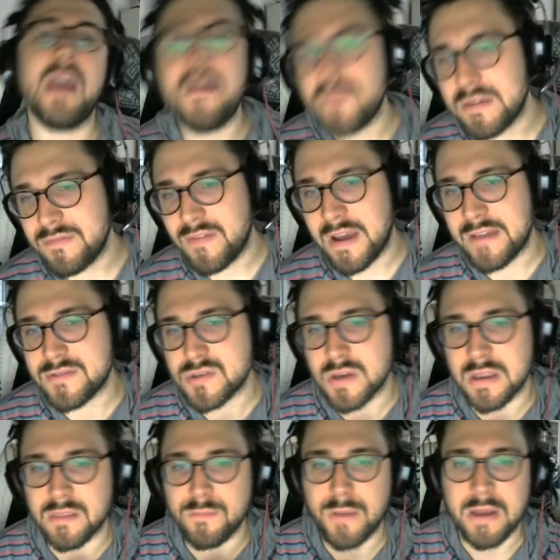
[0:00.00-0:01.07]
every 5
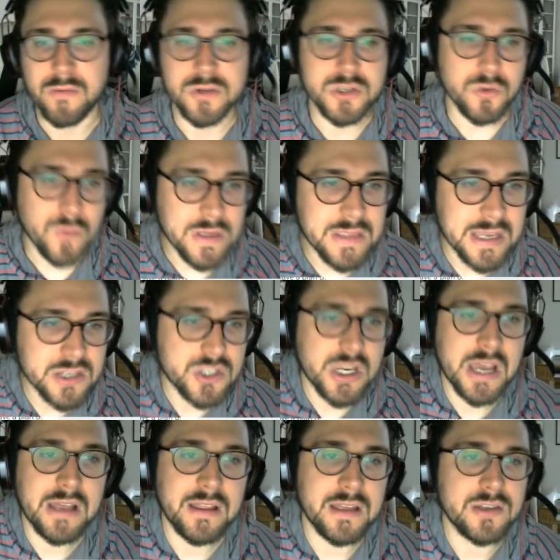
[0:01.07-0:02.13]
strength by which you win that
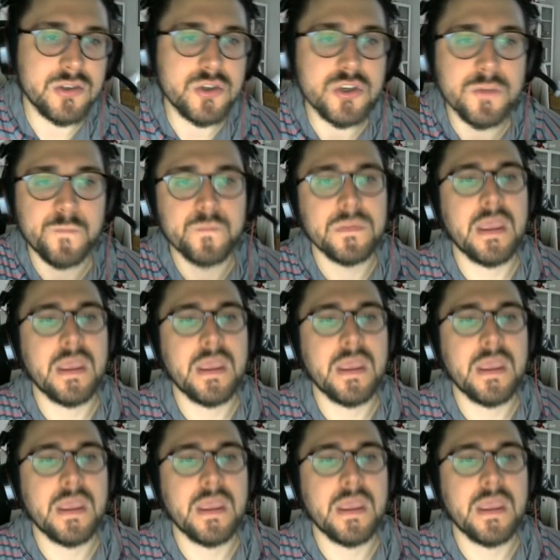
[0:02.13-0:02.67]
challenge.